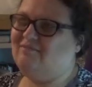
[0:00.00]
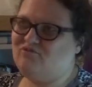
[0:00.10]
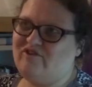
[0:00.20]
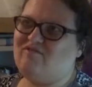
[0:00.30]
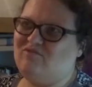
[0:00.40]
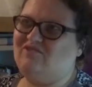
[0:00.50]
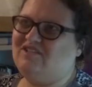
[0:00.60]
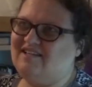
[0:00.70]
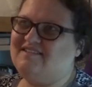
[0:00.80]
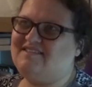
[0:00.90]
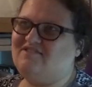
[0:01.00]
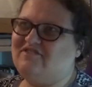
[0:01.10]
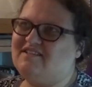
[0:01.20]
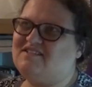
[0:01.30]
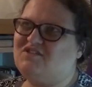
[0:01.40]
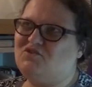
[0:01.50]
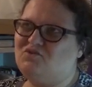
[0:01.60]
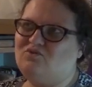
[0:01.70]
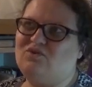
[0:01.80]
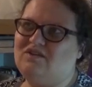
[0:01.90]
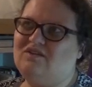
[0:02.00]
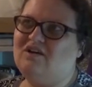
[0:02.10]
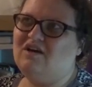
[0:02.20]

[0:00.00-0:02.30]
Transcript: prequel series to the